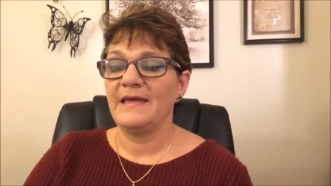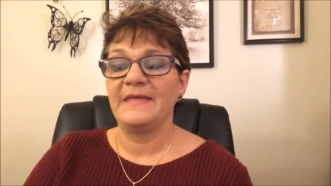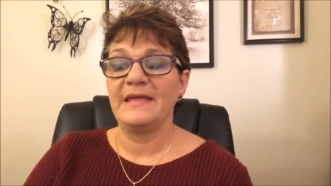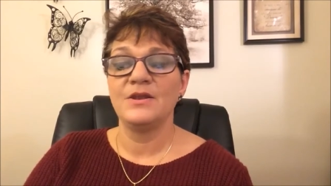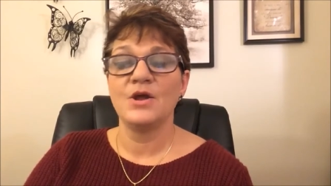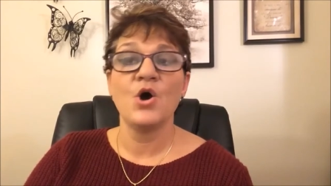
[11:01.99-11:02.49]
And
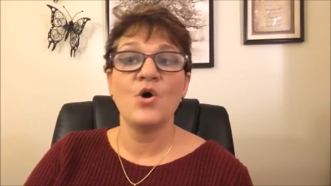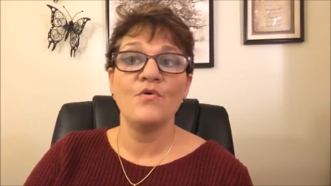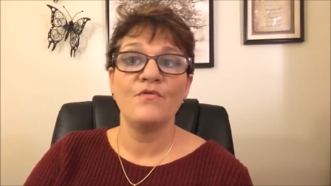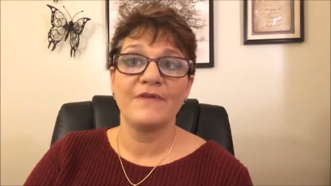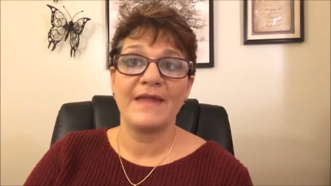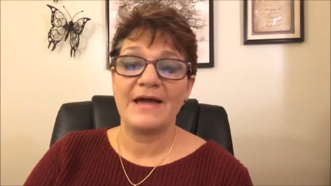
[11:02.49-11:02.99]
they
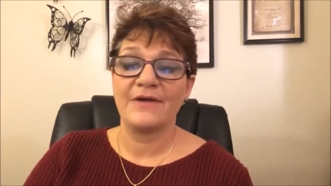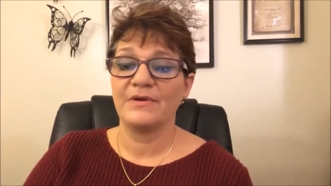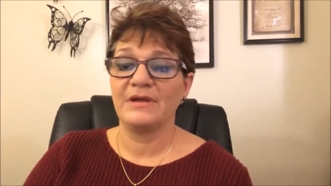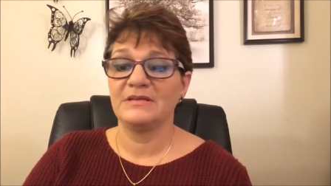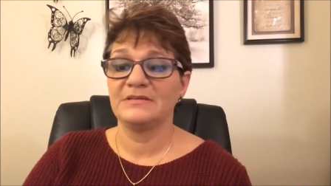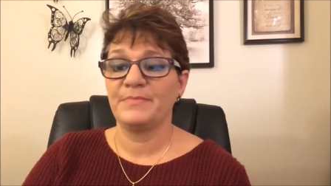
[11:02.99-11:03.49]
know
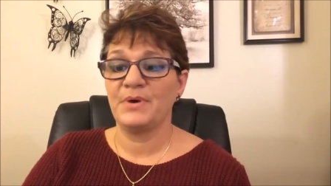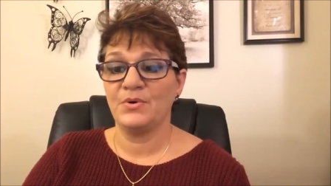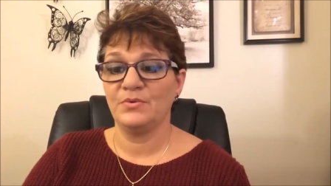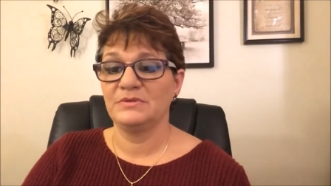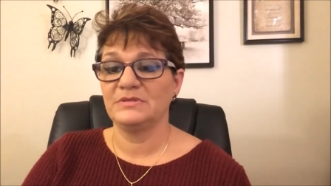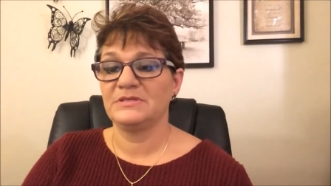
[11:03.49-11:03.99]
flattery is
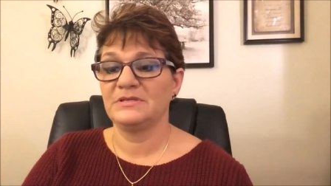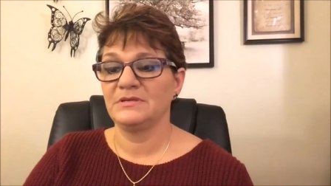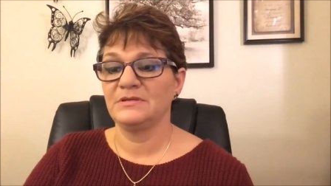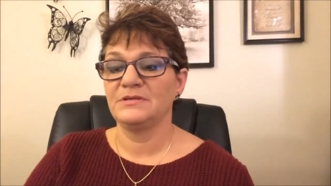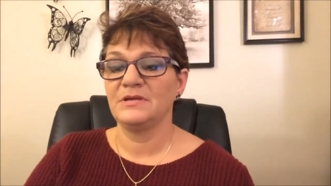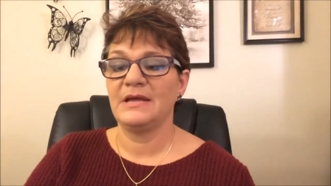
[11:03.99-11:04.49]
potent
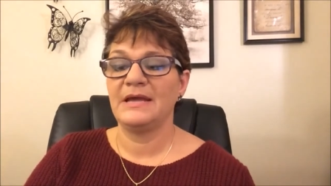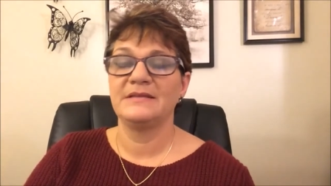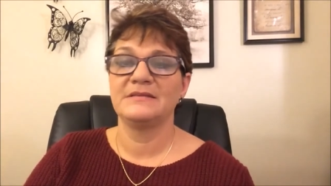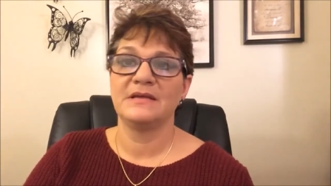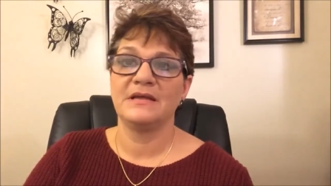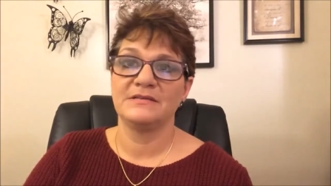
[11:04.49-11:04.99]

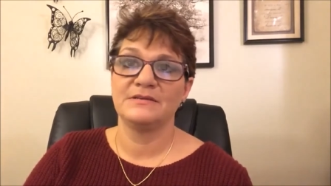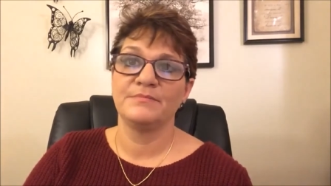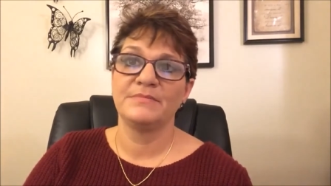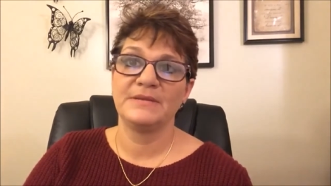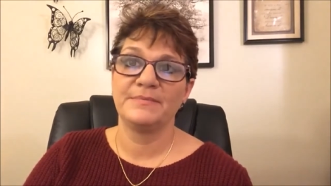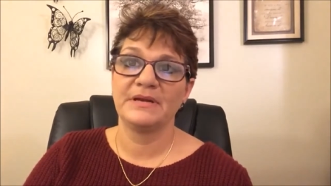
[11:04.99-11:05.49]
as a
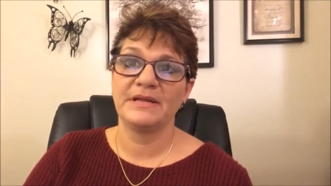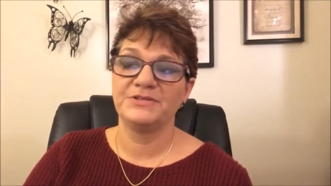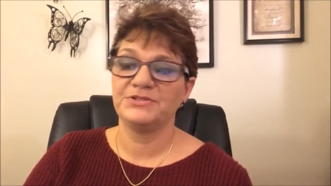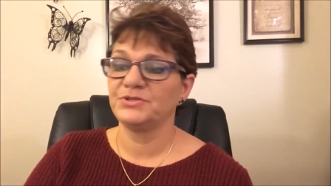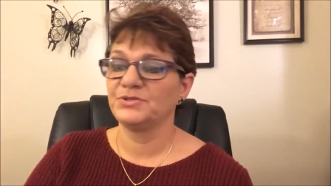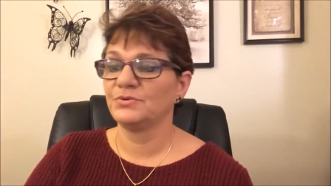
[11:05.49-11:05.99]

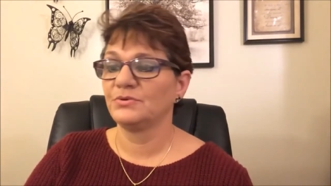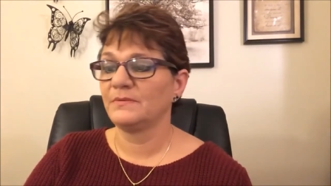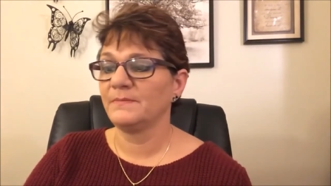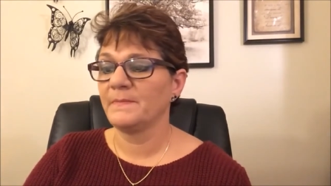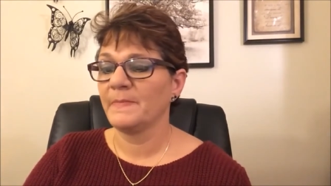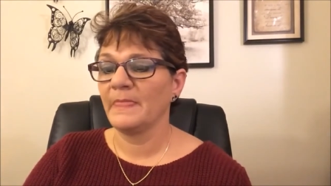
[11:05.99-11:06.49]
manipulation tool.